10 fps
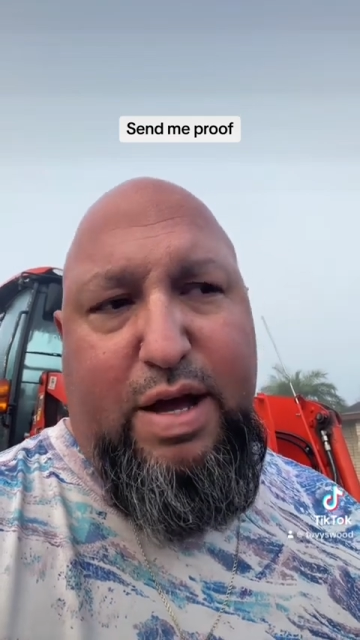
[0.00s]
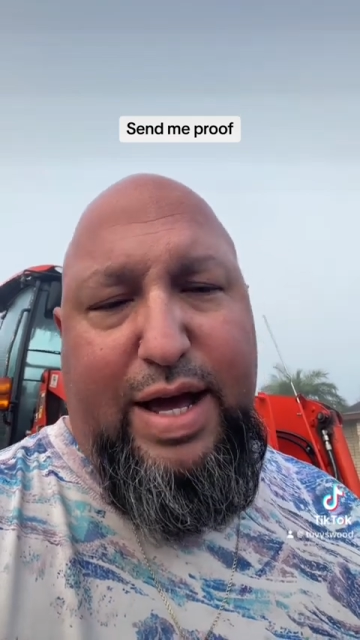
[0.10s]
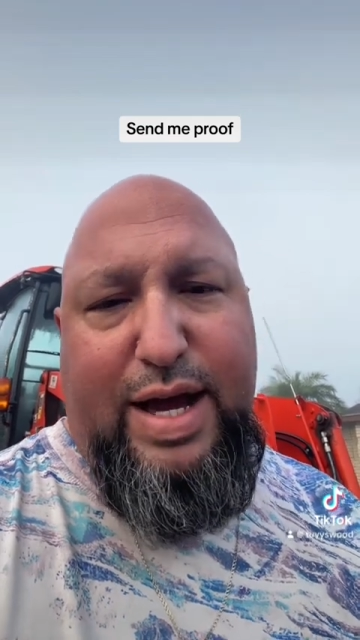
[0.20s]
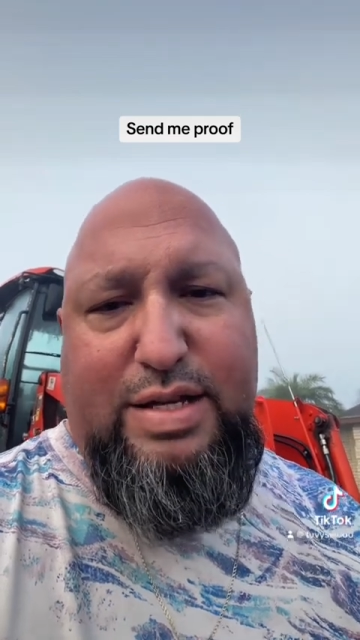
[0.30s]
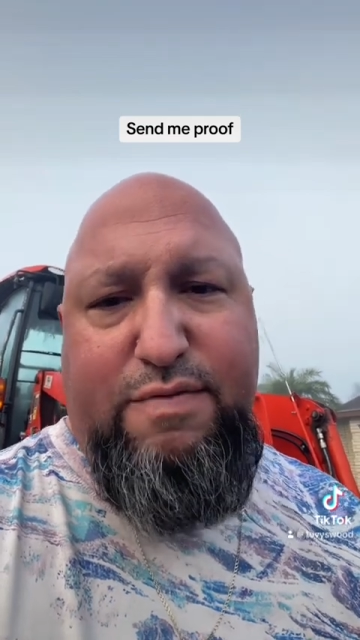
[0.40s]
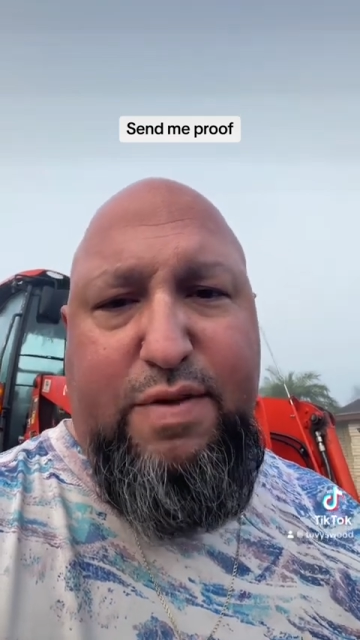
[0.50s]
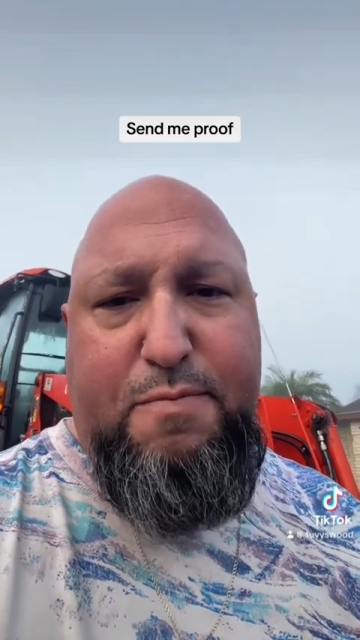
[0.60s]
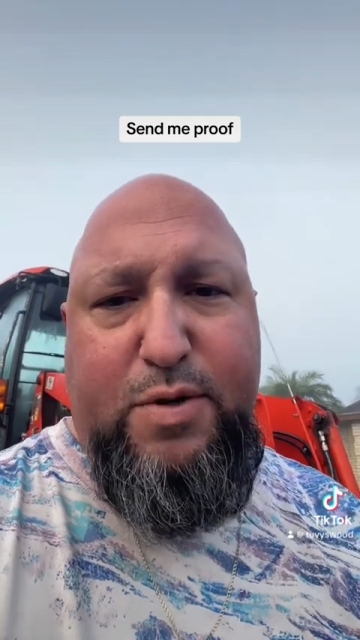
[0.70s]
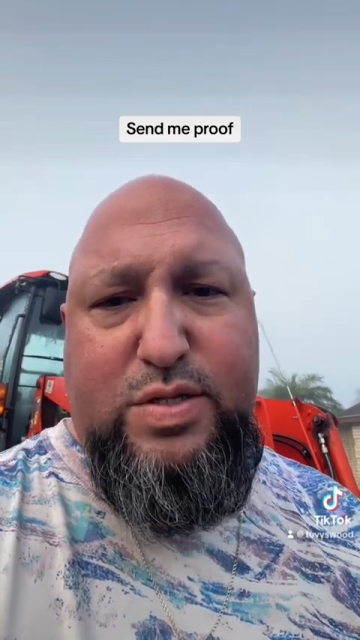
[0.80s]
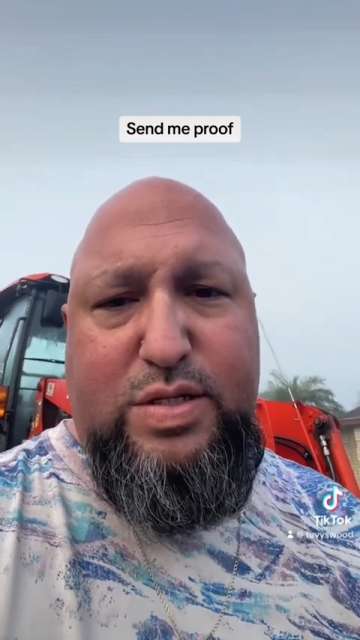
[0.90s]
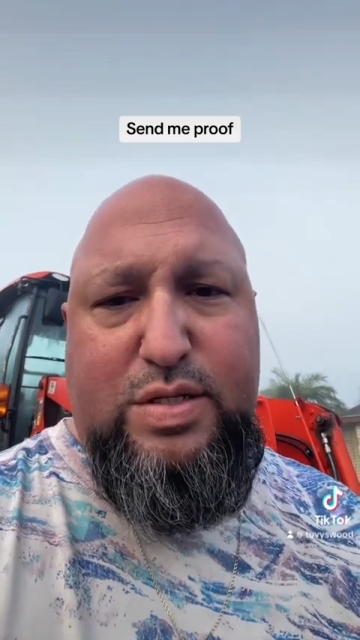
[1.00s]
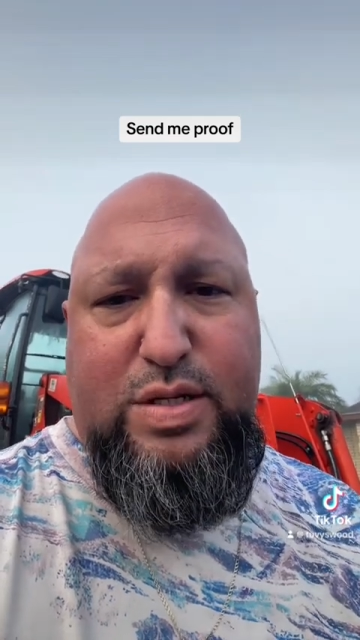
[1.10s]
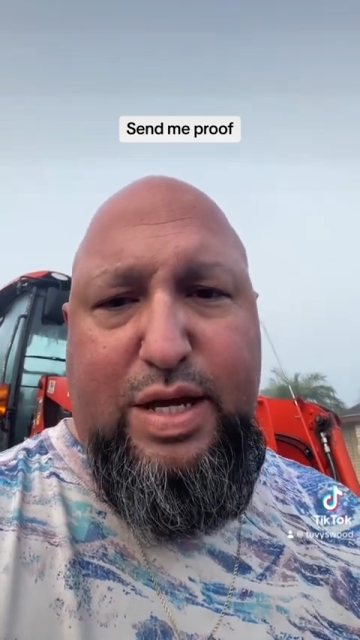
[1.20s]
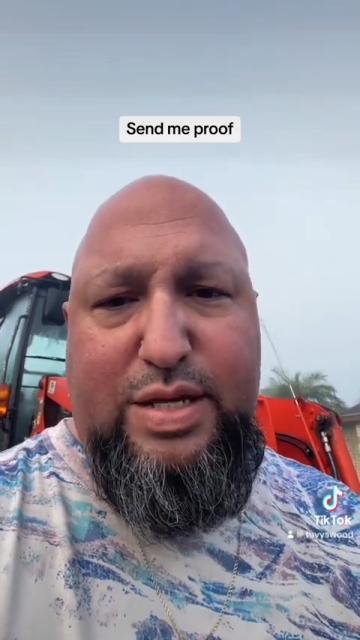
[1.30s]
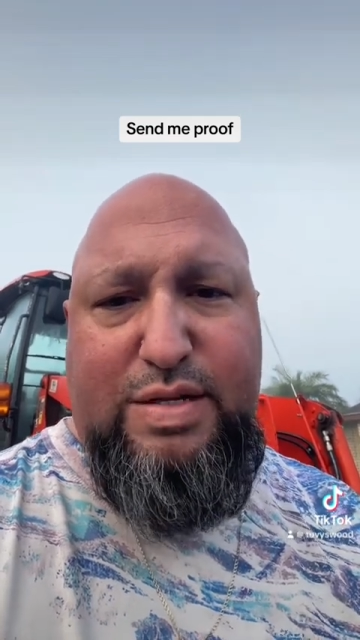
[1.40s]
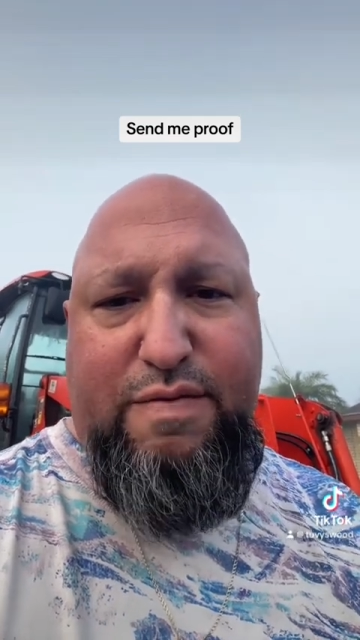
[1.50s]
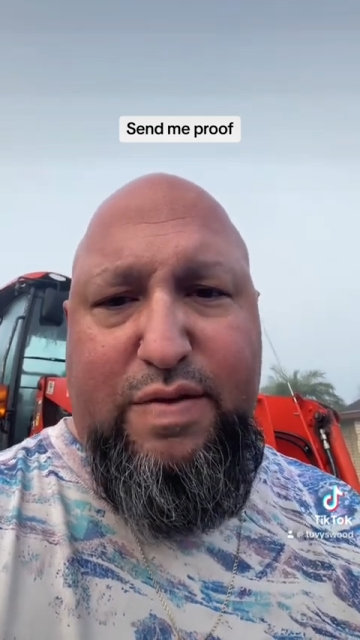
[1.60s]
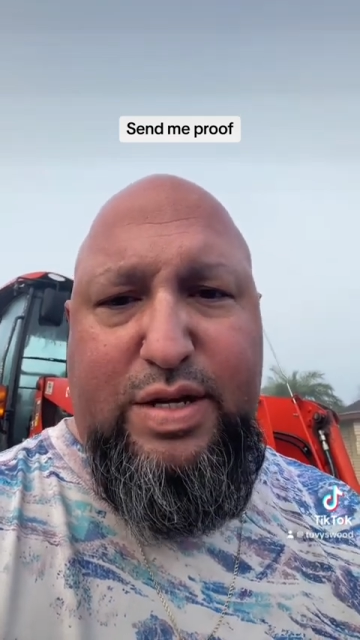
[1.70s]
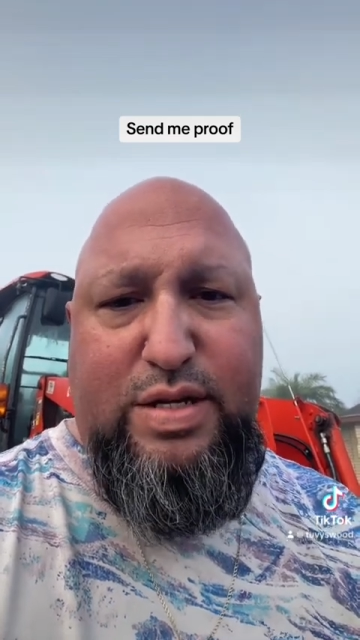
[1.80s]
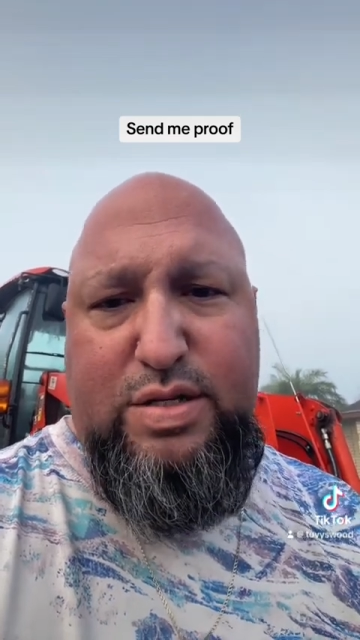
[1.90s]
actively puts its
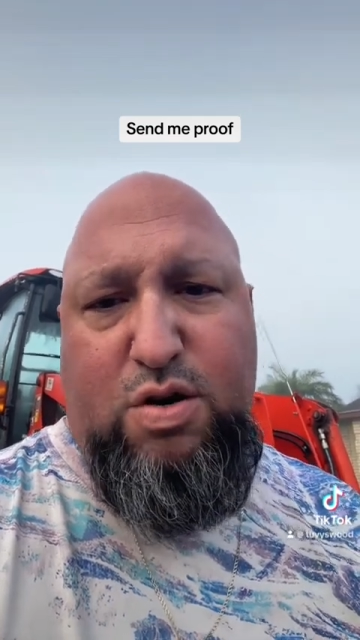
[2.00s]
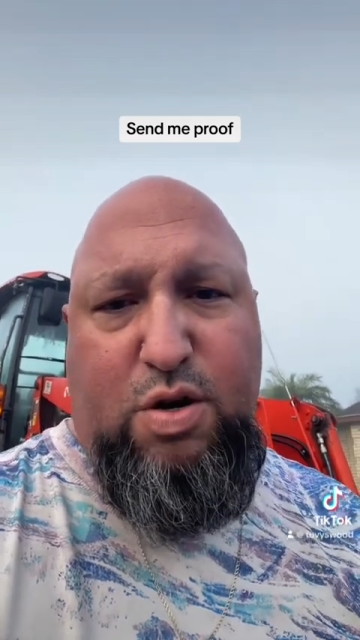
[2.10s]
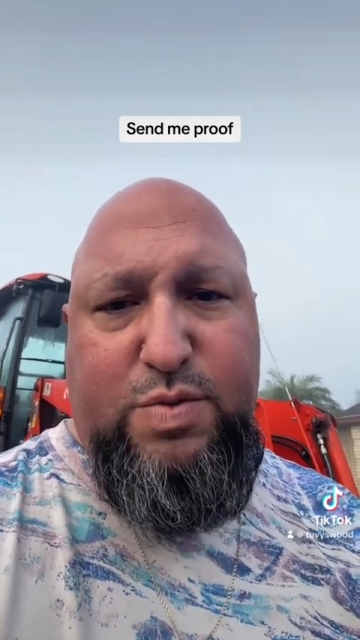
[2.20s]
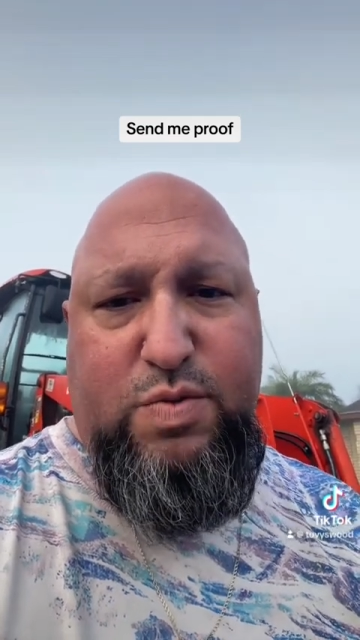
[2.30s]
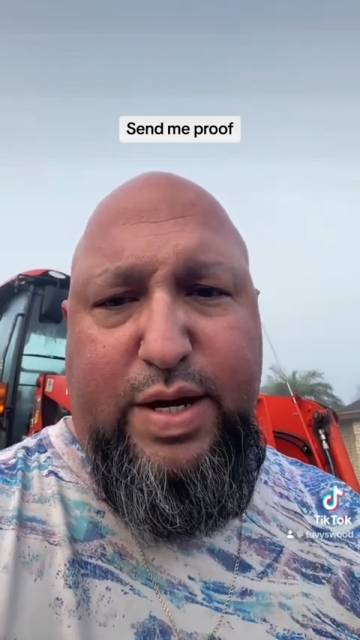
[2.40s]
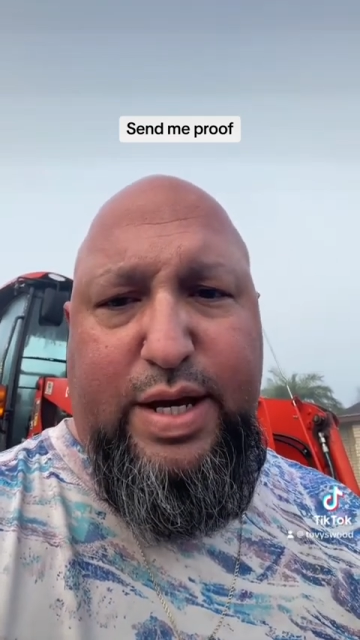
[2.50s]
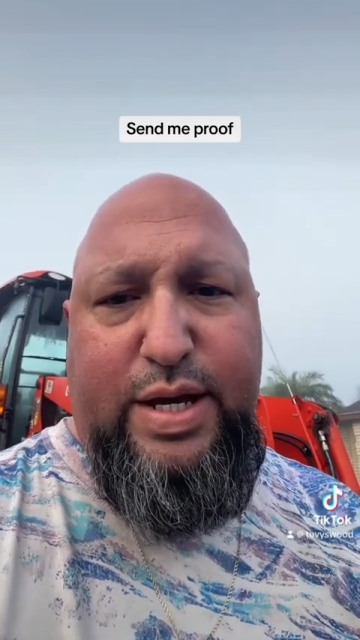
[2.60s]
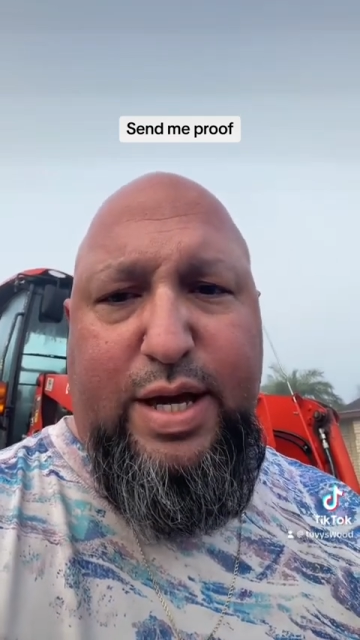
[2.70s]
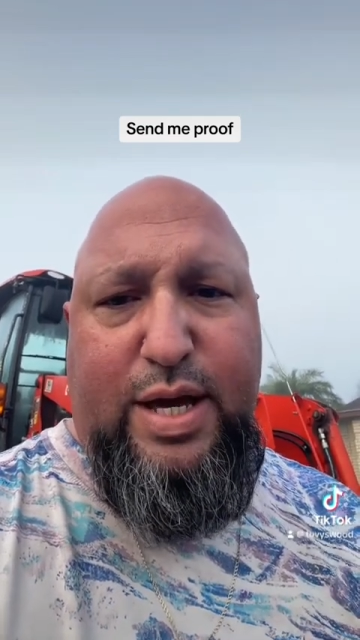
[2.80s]
civilians in harm's way,